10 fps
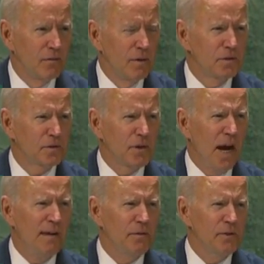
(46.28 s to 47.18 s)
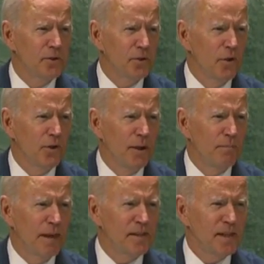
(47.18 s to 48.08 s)
We will strive to ensure
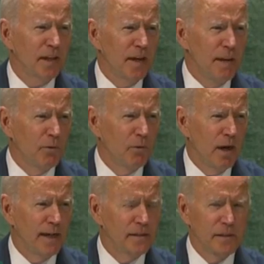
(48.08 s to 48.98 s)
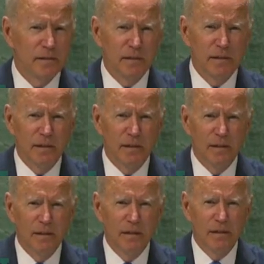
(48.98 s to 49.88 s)
that basic labor rights,
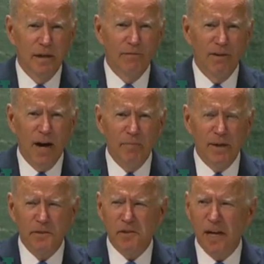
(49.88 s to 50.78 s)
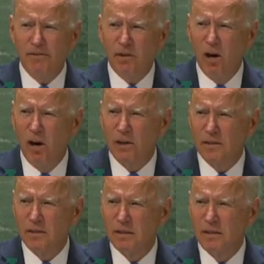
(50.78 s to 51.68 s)
environmental
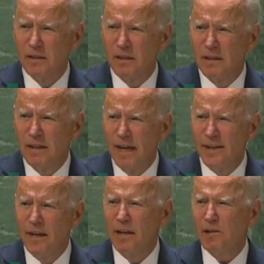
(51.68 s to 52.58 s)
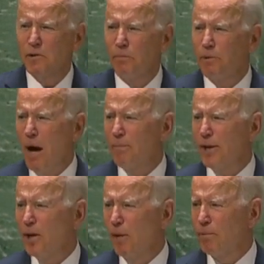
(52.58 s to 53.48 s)
safeguards, and intellectual
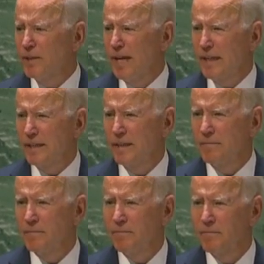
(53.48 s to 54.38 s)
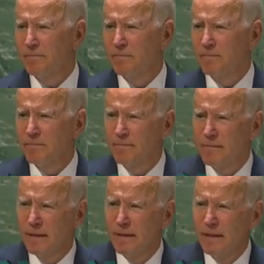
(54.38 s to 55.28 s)
property are protected,
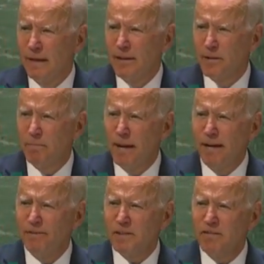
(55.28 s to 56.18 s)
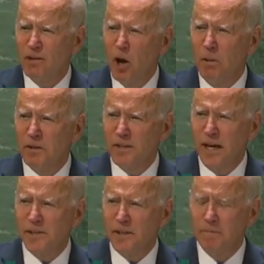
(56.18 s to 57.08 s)
and that the benefits of
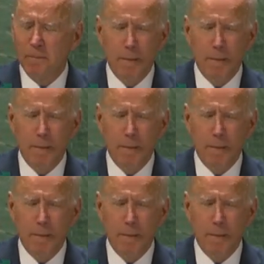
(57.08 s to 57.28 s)
globalization